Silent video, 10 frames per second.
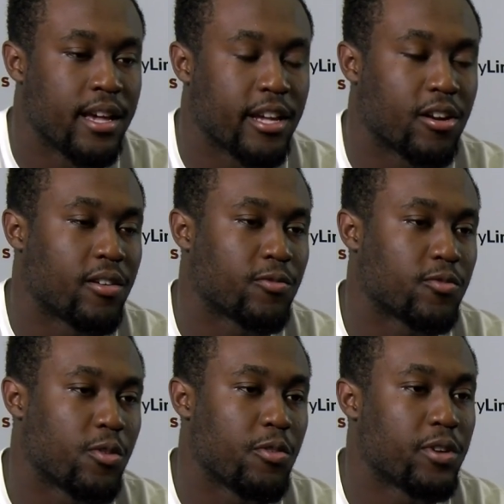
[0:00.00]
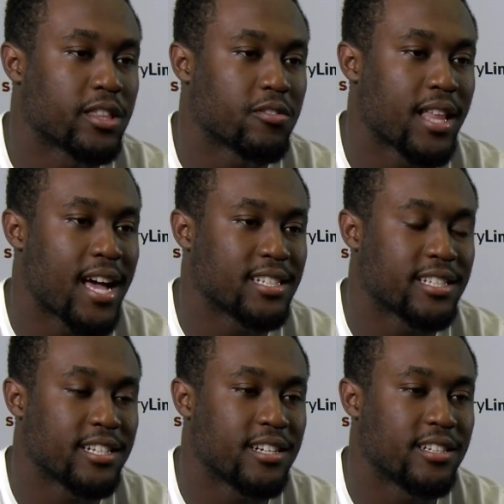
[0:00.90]
You know, what we went through
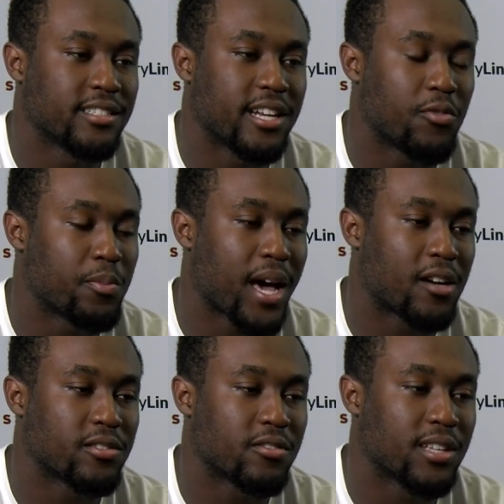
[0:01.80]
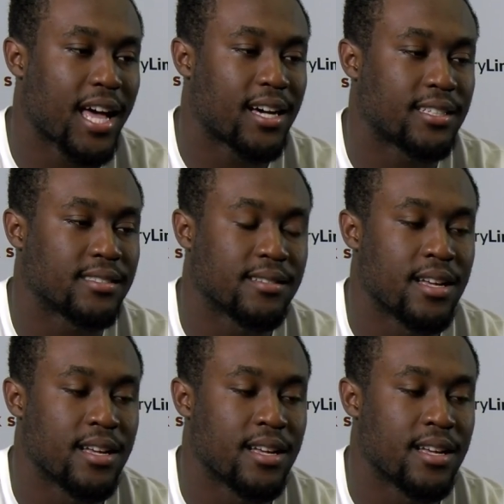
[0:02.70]
last year, you know, we battled through a lot